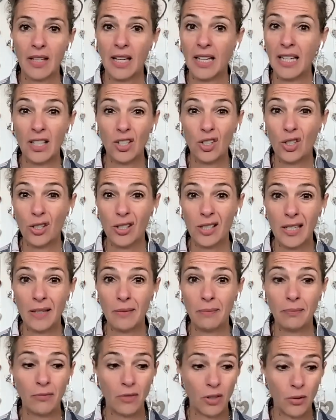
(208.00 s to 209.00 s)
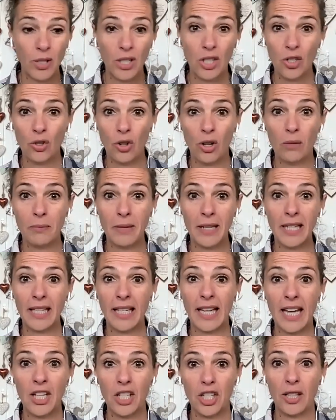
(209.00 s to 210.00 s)
And I took some very strong
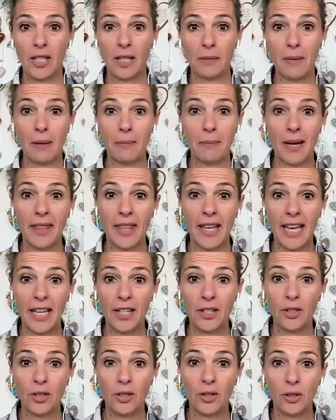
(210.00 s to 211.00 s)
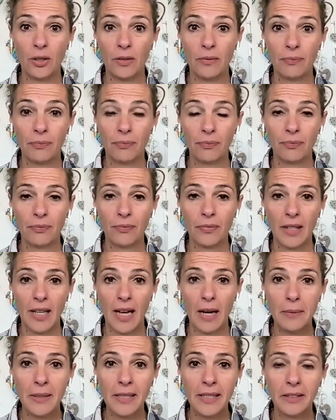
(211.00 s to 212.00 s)
medication that my mother had in her
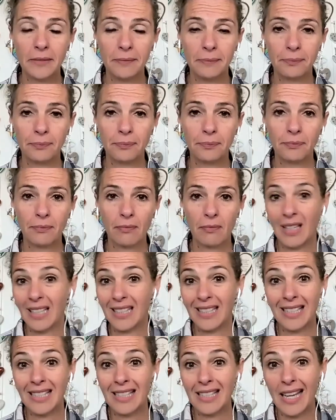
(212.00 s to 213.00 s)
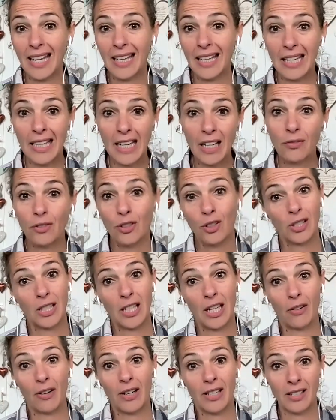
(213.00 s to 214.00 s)
cupboard. I didn't take enough
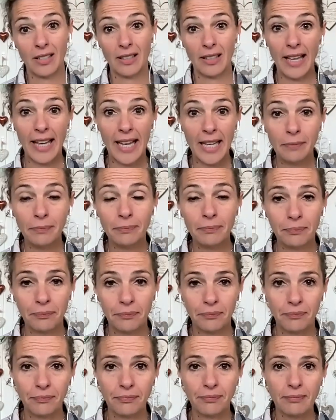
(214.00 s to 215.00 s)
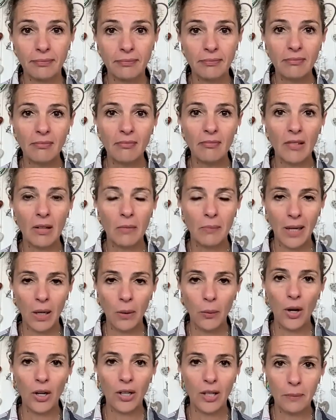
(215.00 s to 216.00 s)
because here I still am. But
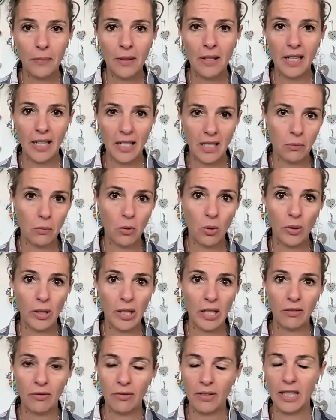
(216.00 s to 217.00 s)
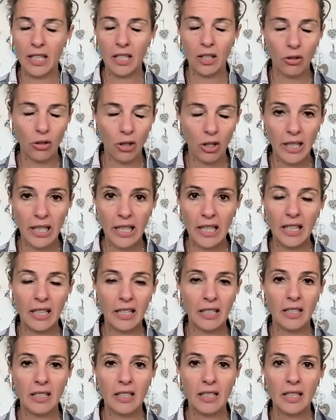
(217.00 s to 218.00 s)
I woke up the next morning feeling
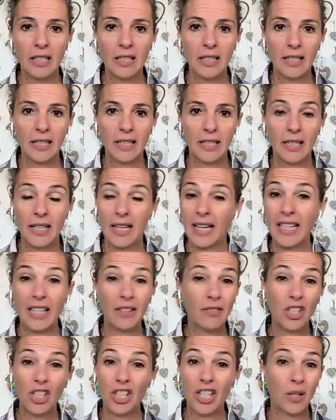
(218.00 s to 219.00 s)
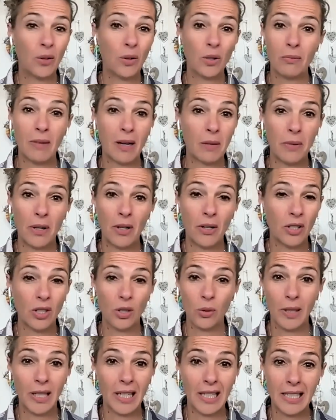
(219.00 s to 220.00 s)
groggy, and I never shared with my
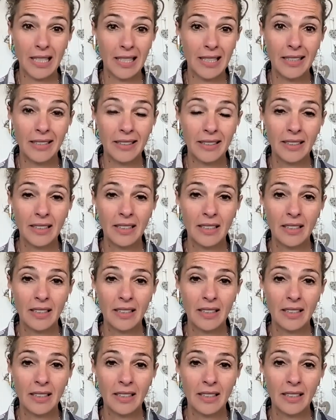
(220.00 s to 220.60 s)
parents what I did.